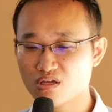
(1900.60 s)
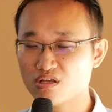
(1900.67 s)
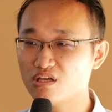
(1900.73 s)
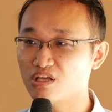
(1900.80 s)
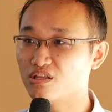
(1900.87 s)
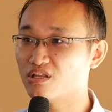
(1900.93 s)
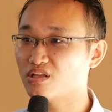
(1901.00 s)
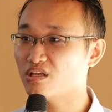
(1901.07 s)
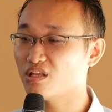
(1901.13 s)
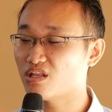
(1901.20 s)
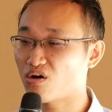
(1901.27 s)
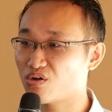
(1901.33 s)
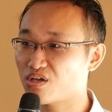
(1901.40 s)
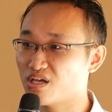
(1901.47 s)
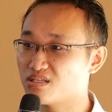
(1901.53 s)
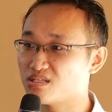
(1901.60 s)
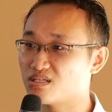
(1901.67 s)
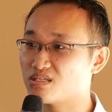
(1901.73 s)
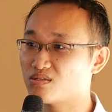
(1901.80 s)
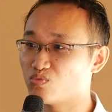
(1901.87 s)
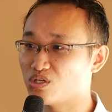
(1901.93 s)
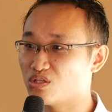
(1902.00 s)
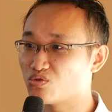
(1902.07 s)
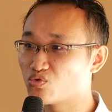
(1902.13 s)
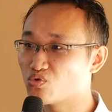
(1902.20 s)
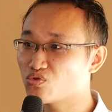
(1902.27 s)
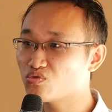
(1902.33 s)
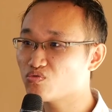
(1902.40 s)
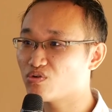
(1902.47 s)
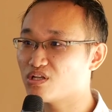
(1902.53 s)
in our cases, we
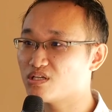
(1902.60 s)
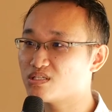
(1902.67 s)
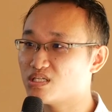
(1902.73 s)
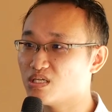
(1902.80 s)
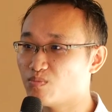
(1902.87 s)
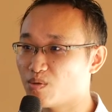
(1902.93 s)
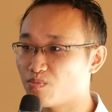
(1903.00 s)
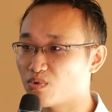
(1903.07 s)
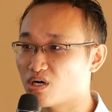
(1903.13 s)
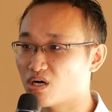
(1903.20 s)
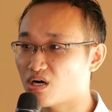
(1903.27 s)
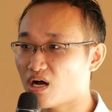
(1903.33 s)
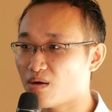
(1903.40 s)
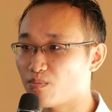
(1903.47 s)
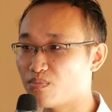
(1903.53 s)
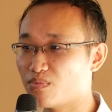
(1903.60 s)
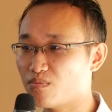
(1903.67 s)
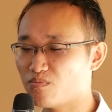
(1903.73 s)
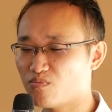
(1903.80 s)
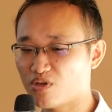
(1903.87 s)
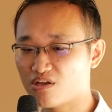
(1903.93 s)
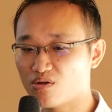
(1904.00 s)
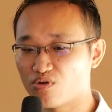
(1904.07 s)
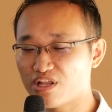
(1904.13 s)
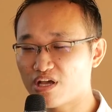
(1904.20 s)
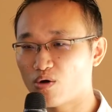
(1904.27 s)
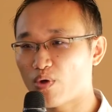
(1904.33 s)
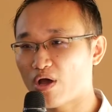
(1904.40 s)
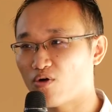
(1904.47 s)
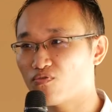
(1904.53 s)
don't really see people being really
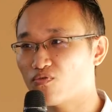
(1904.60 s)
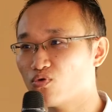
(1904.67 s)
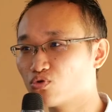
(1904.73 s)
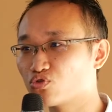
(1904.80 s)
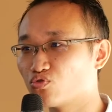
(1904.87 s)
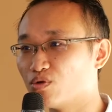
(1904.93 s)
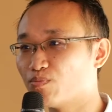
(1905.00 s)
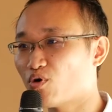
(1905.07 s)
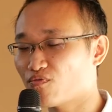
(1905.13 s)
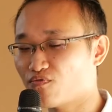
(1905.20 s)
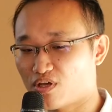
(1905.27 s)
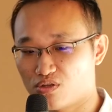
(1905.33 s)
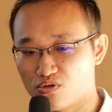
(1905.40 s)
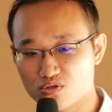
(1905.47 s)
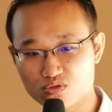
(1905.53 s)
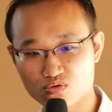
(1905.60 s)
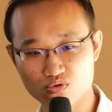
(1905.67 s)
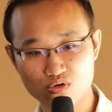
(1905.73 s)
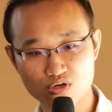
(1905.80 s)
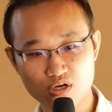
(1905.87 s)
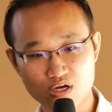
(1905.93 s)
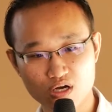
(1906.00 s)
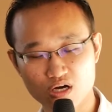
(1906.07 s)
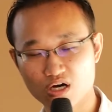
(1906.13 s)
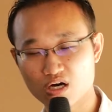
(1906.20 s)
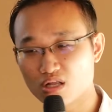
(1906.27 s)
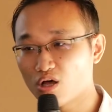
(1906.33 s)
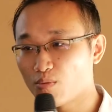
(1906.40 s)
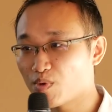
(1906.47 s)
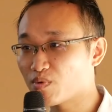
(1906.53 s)
aware of who to report fake news to.
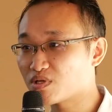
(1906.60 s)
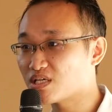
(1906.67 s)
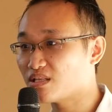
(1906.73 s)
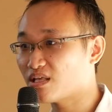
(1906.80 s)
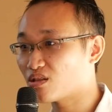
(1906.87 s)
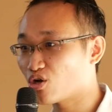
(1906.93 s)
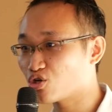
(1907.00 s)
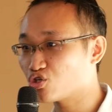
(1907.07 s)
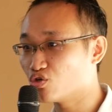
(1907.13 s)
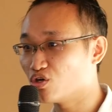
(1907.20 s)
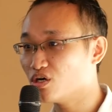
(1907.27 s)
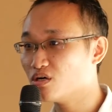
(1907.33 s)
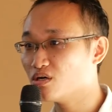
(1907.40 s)
A lot of people say they're not sure.